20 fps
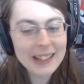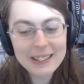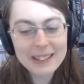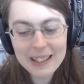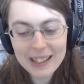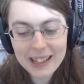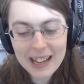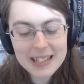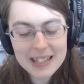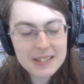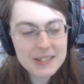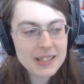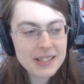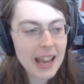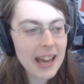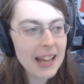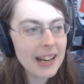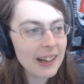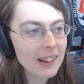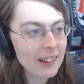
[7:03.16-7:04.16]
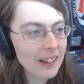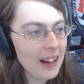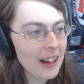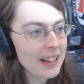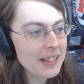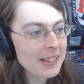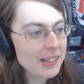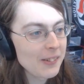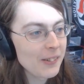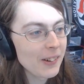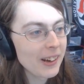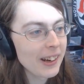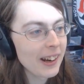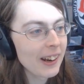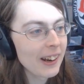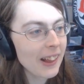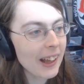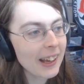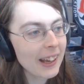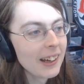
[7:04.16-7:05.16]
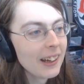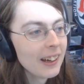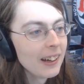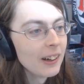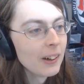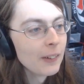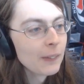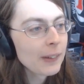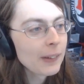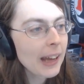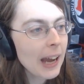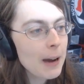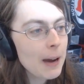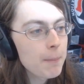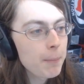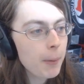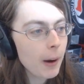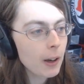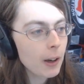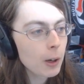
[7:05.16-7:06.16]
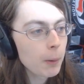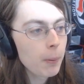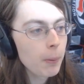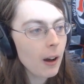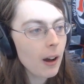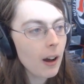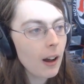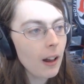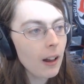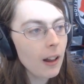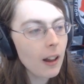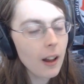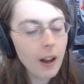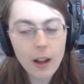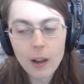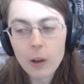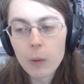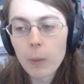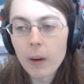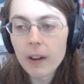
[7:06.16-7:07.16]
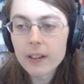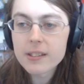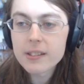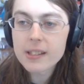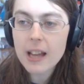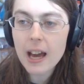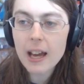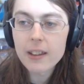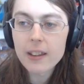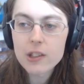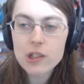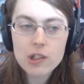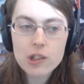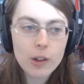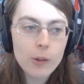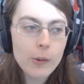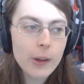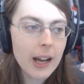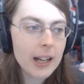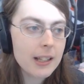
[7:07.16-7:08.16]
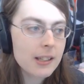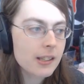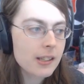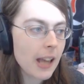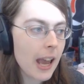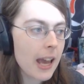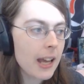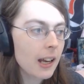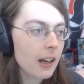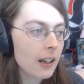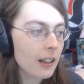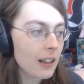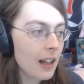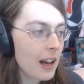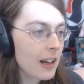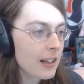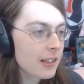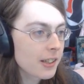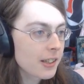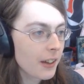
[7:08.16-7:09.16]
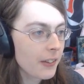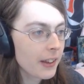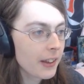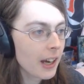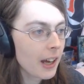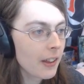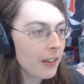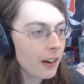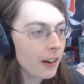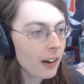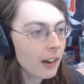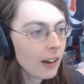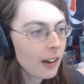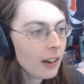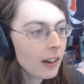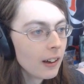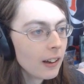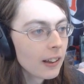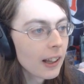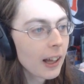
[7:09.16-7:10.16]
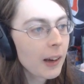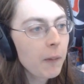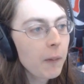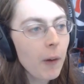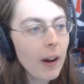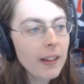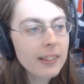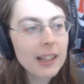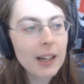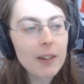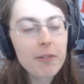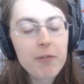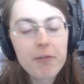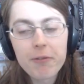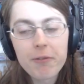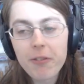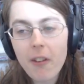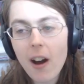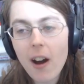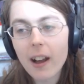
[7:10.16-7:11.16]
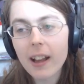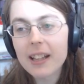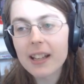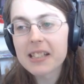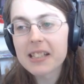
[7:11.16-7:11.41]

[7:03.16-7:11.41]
like, like I'm Santa Claus over here. Like, we got Butterball on one side of the stream, we got Santa Claus on the other. Like, what the fuck is